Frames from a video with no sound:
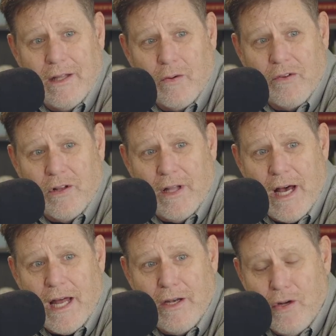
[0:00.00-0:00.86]
there was a
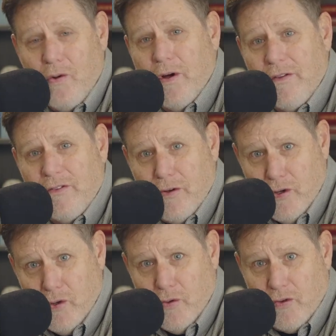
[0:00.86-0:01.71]
lot of noise
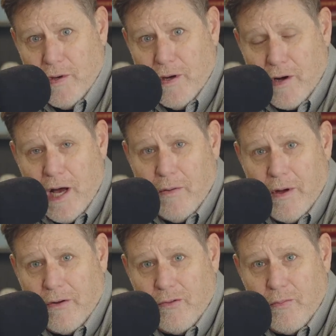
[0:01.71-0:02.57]
and news around
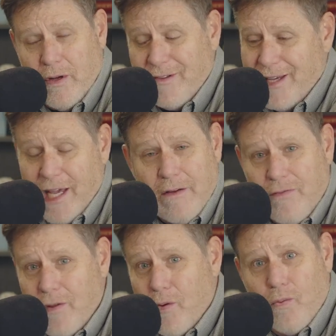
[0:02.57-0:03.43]
Colorado Springs, again,
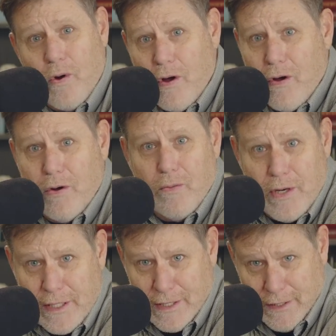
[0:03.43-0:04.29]
for the wrong
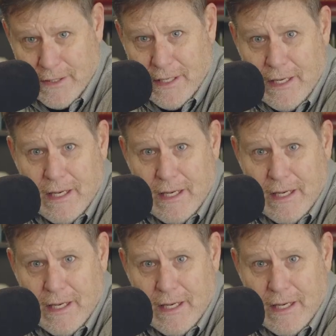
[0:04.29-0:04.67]
reasons.